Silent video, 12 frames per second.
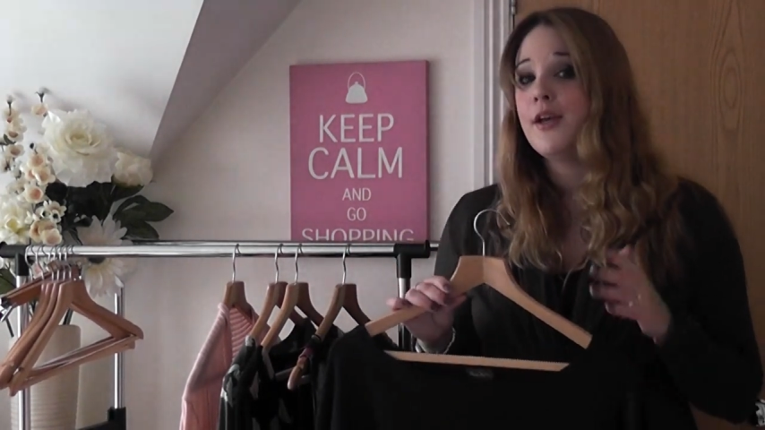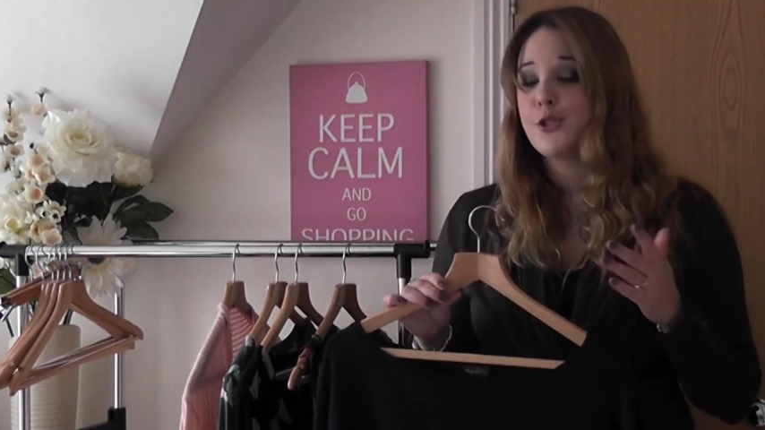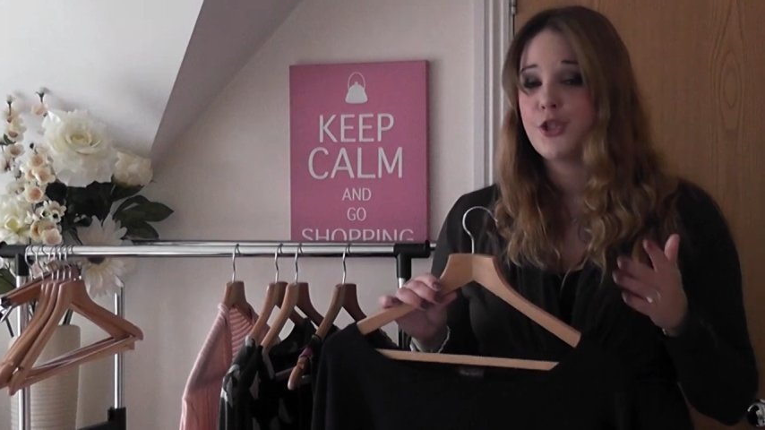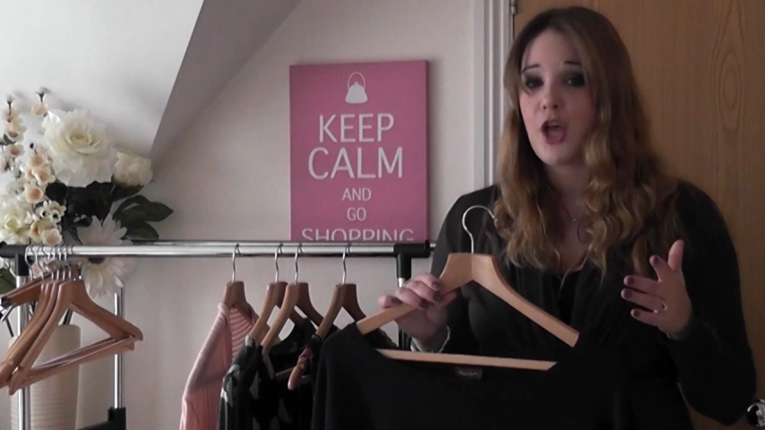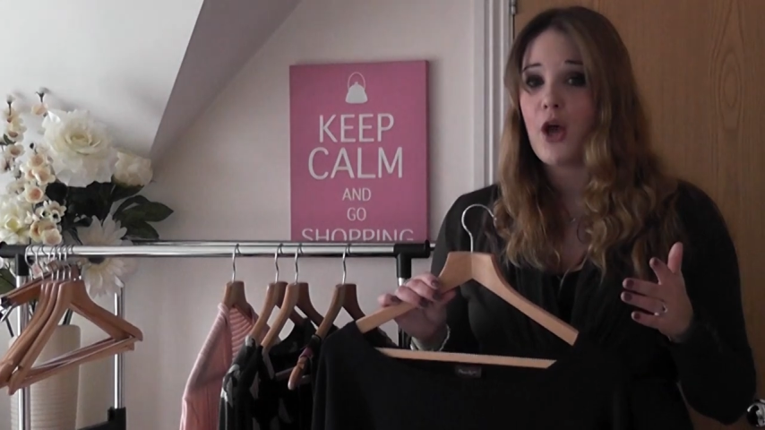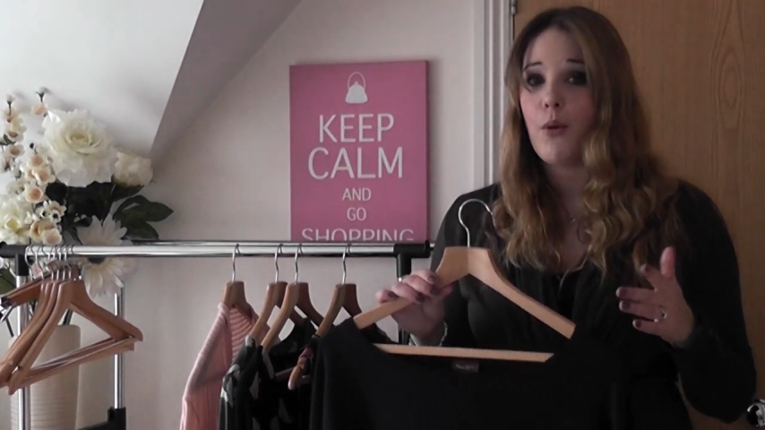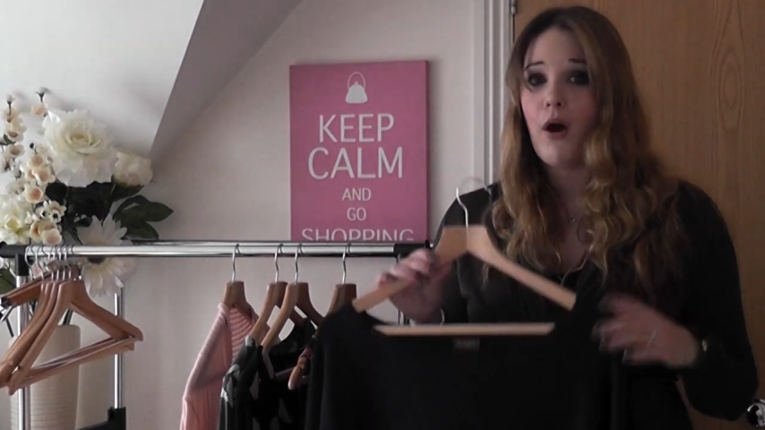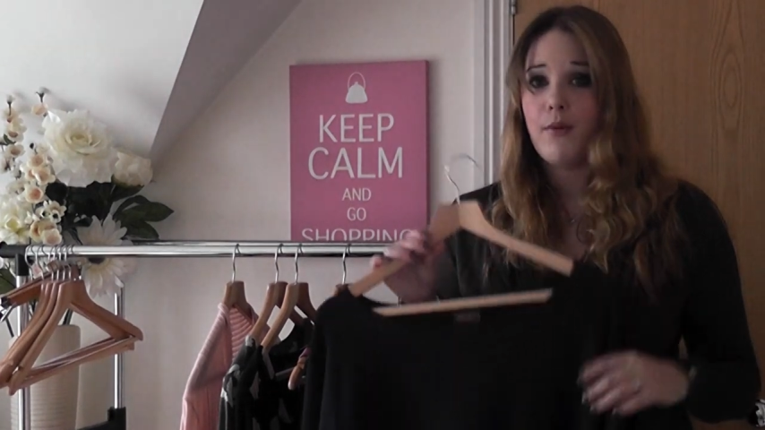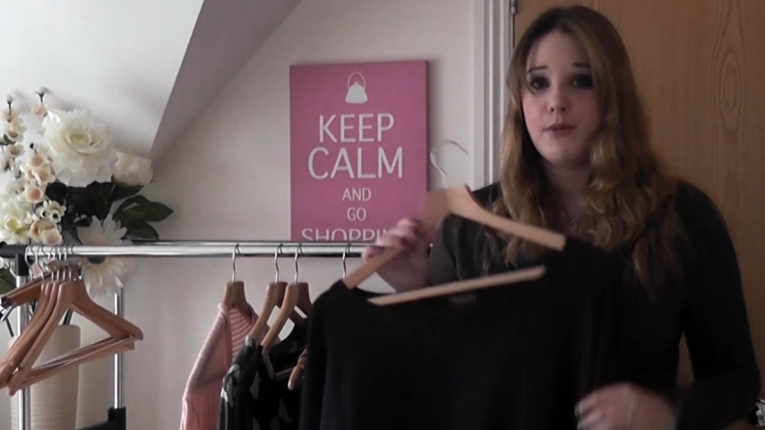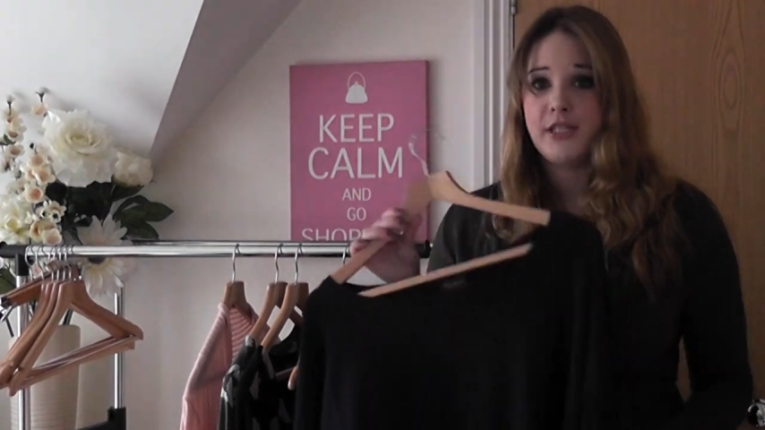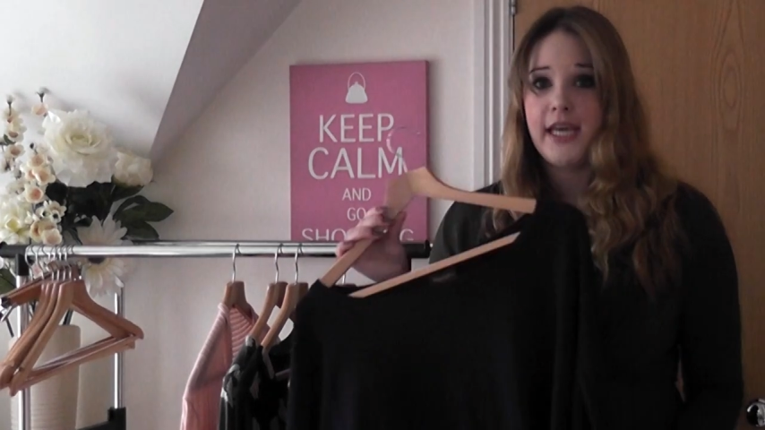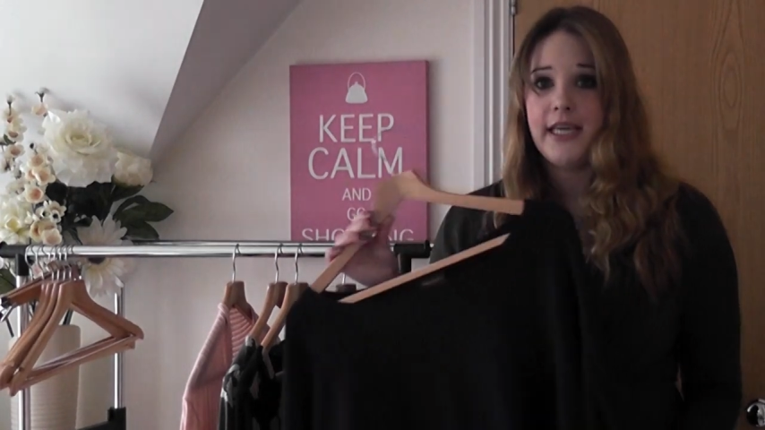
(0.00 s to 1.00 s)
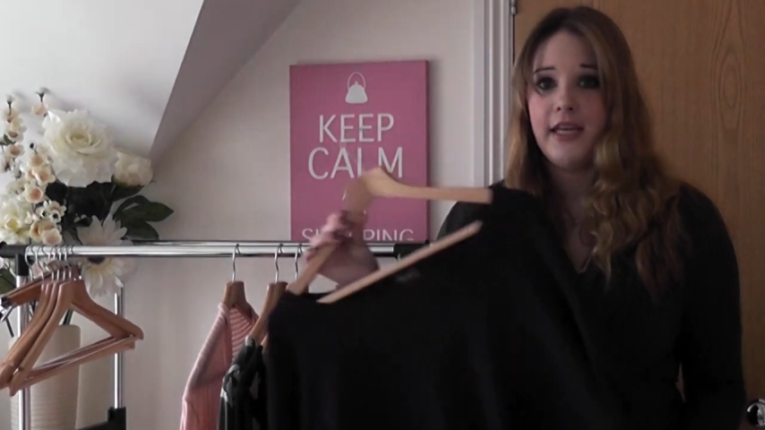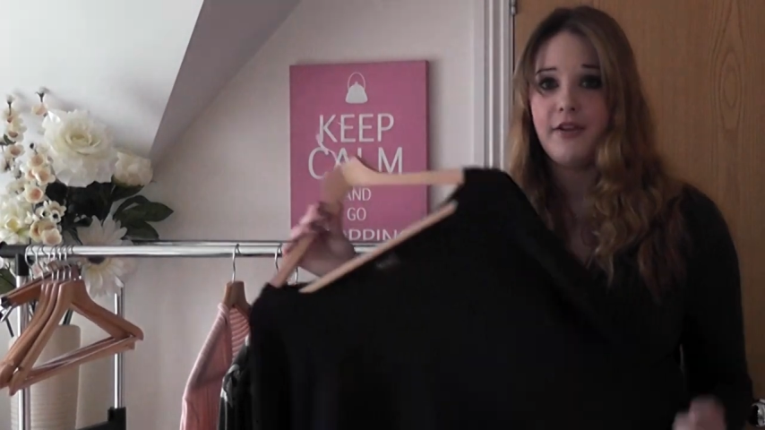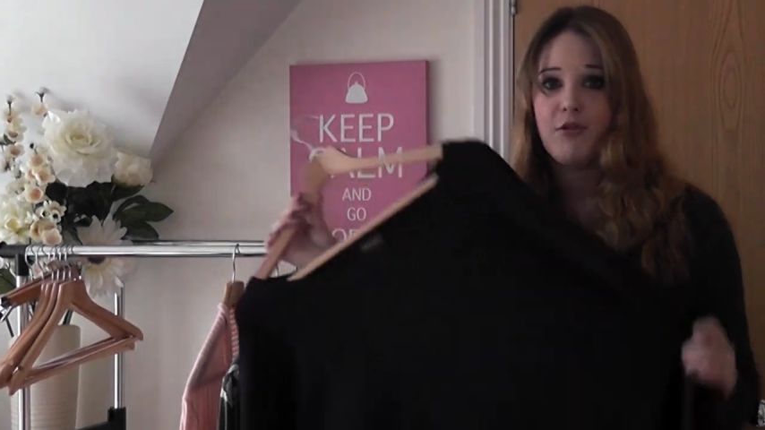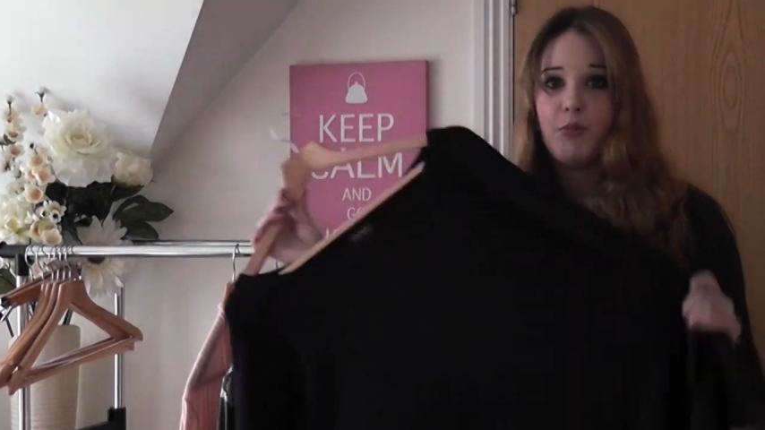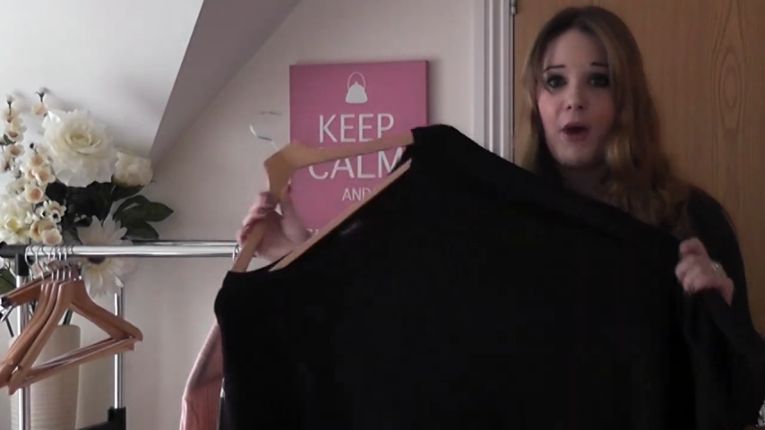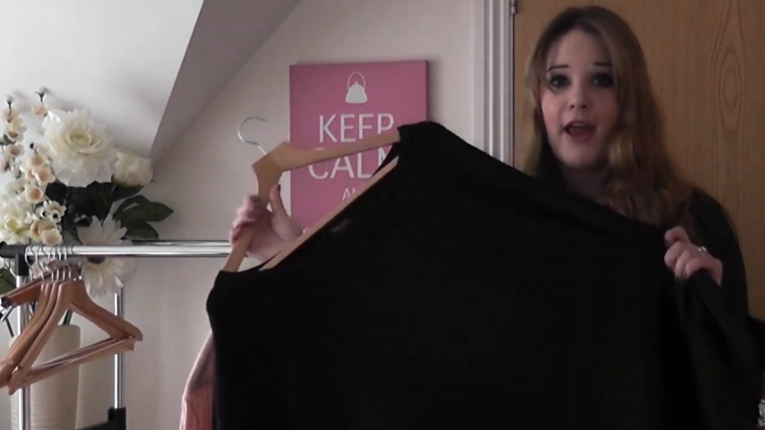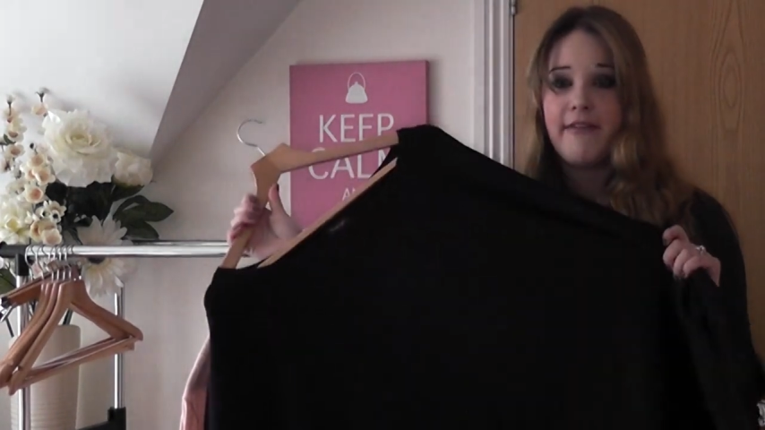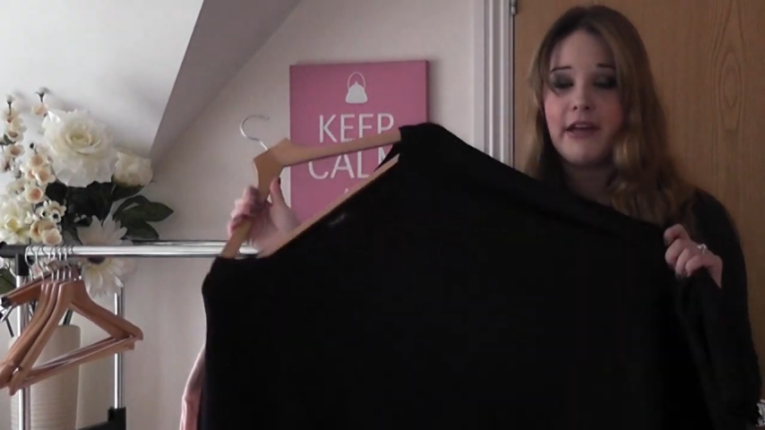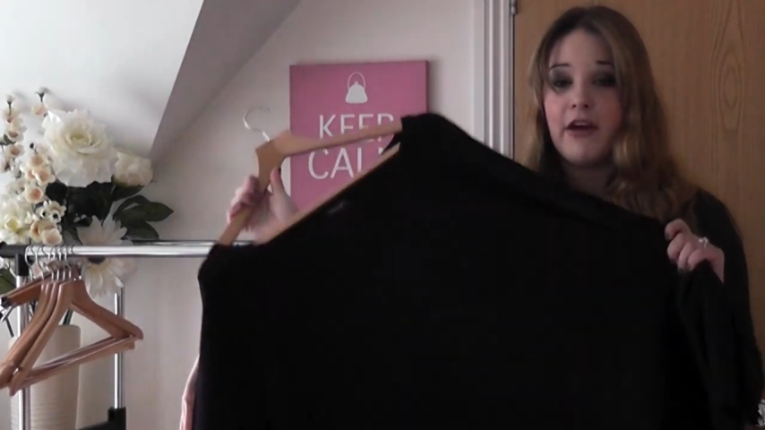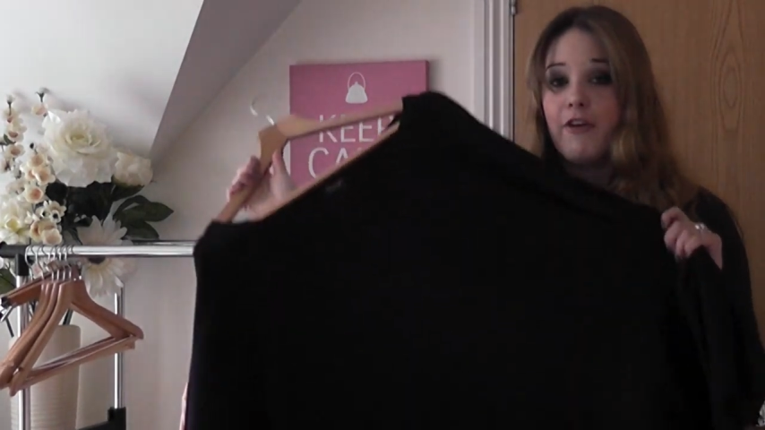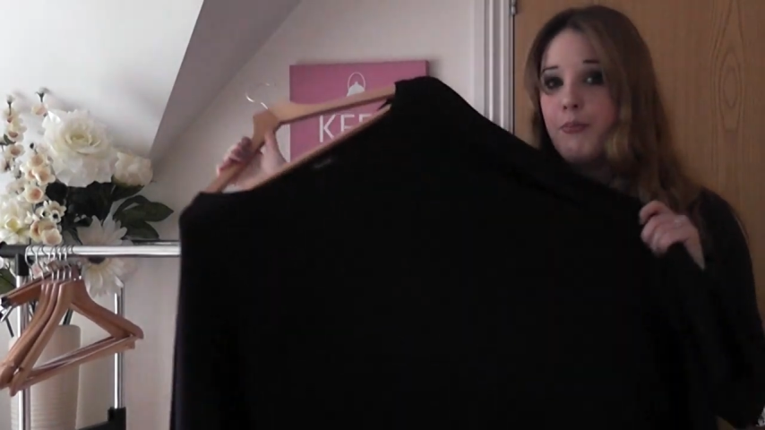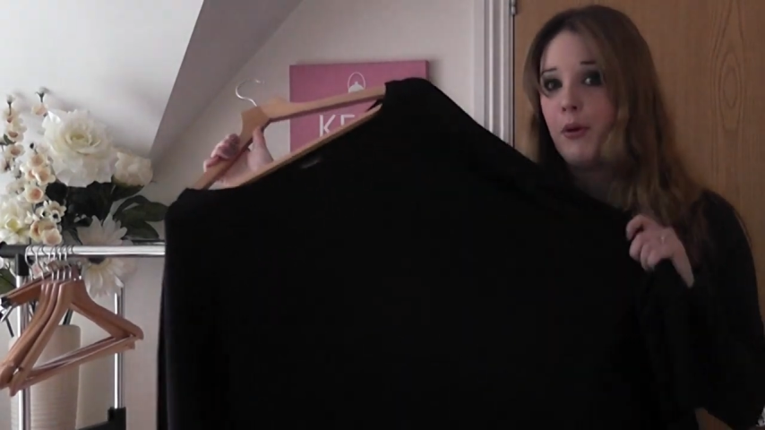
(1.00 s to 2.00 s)
So I was taking to
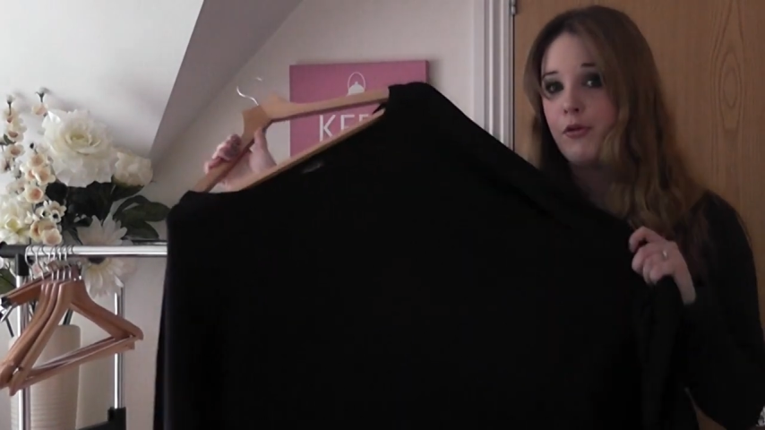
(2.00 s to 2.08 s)
wearing kind of